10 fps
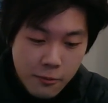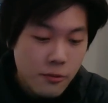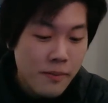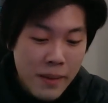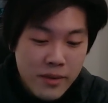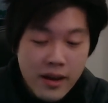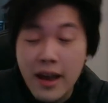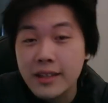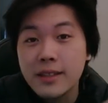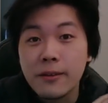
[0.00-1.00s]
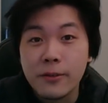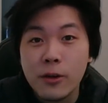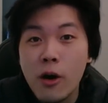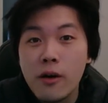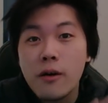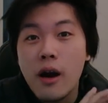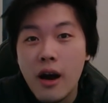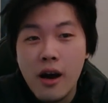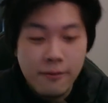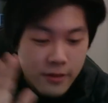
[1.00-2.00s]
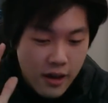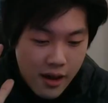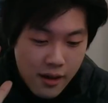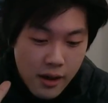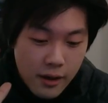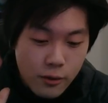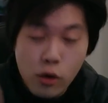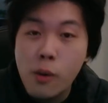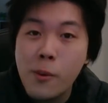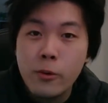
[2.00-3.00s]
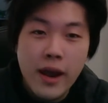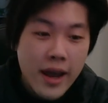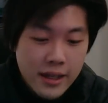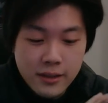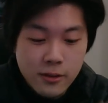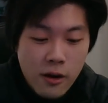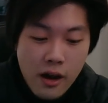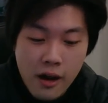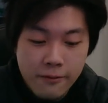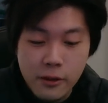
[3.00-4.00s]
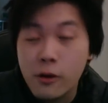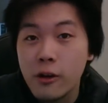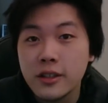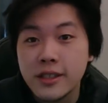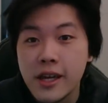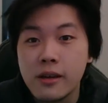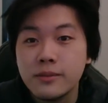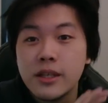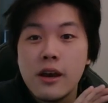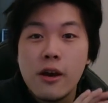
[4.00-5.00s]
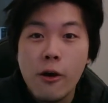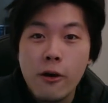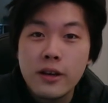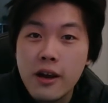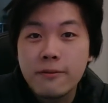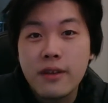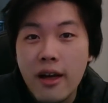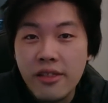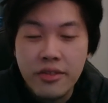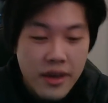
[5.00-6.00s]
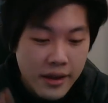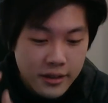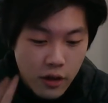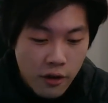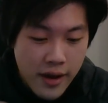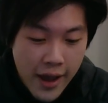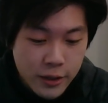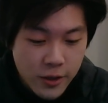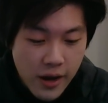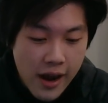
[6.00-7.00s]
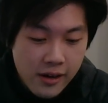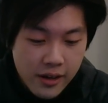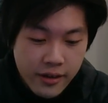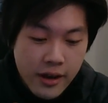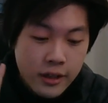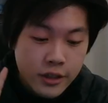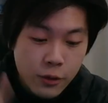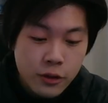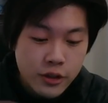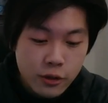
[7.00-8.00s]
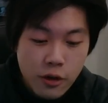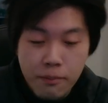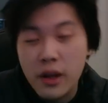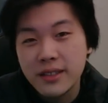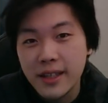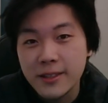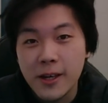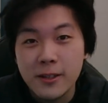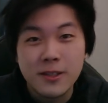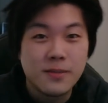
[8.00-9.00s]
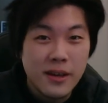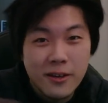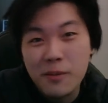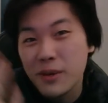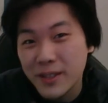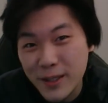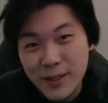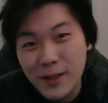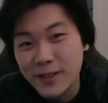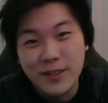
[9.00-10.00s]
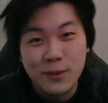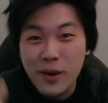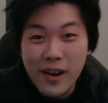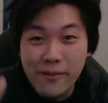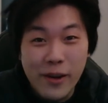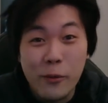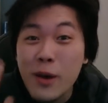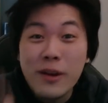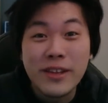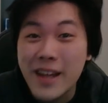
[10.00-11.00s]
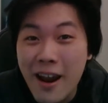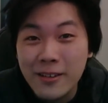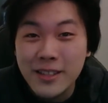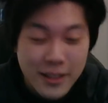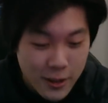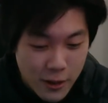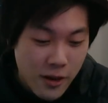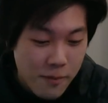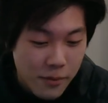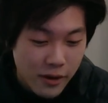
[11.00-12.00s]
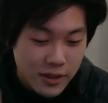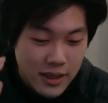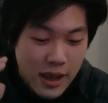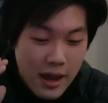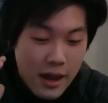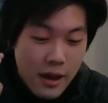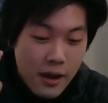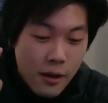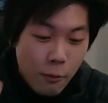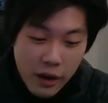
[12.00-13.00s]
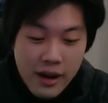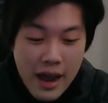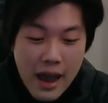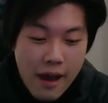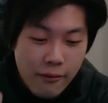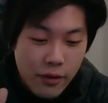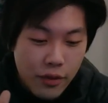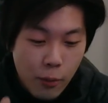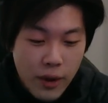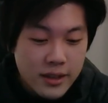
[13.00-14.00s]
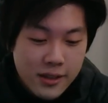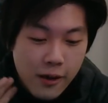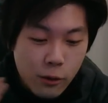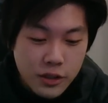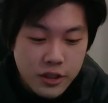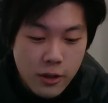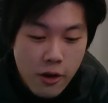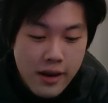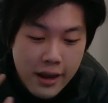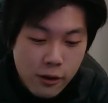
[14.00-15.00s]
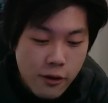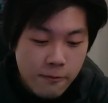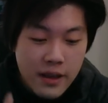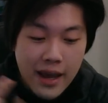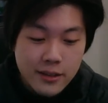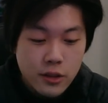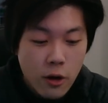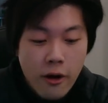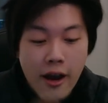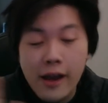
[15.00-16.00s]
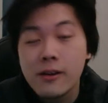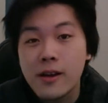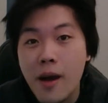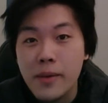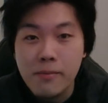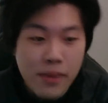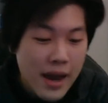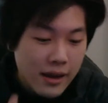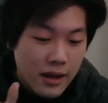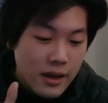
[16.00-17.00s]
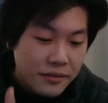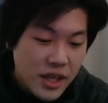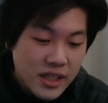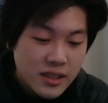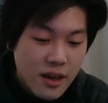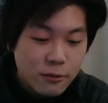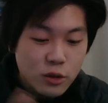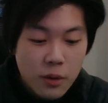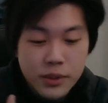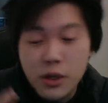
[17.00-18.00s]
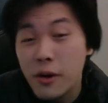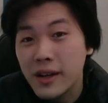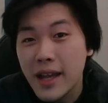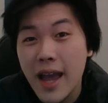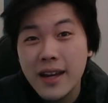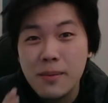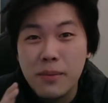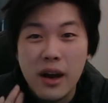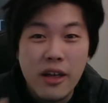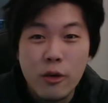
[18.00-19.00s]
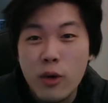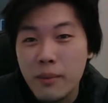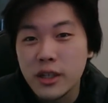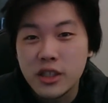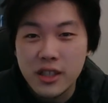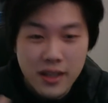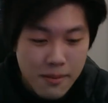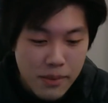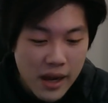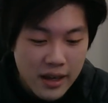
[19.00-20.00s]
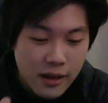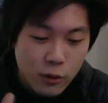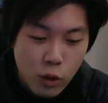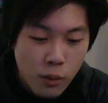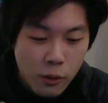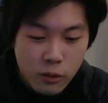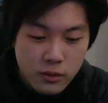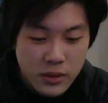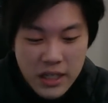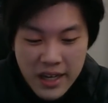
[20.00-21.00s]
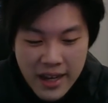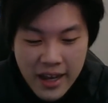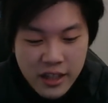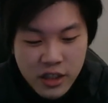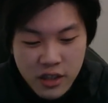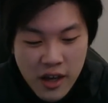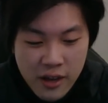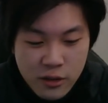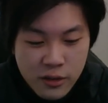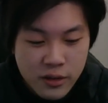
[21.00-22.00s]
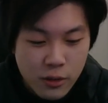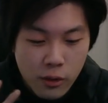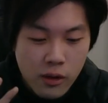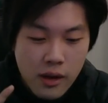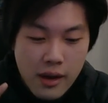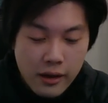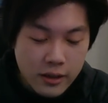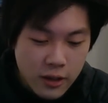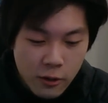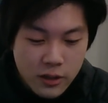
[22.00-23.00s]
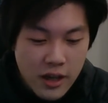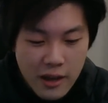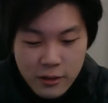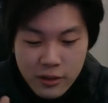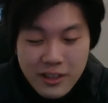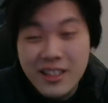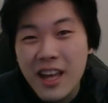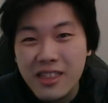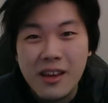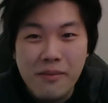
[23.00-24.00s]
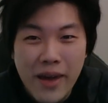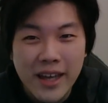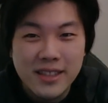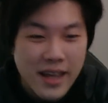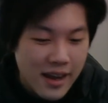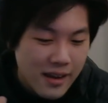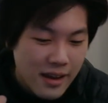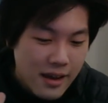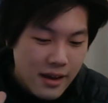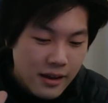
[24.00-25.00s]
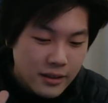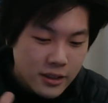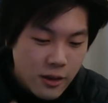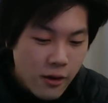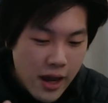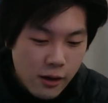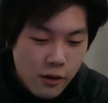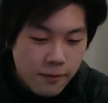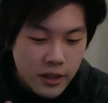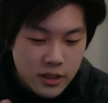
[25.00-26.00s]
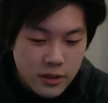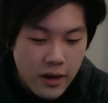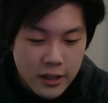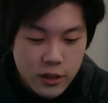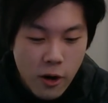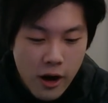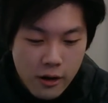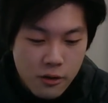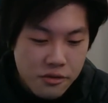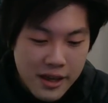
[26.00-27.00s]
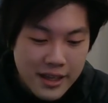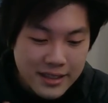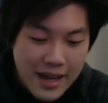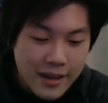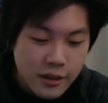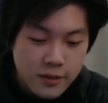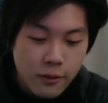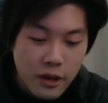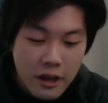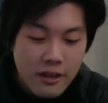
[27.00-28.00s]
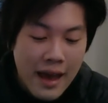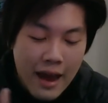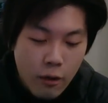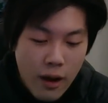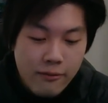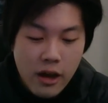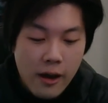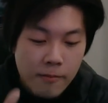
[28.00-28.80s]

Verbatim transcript: Remember, guys, not after normal raids, not after Colosseums, only after other things on Extra Island. She will also drop Princess Turtles, but you know, Princess Turtles, whatever. We want the guaranteed socket books. We're going to have the Winter or Snow Day Luffy and Zoro Island coming back. This stuff drops cotton candy but other rubbish just like Belly and normal teenage turtles or adult turtles. Nothing amazing. Snow Day Luffy and Snow Day Zoro. I don't think is that useful either. However,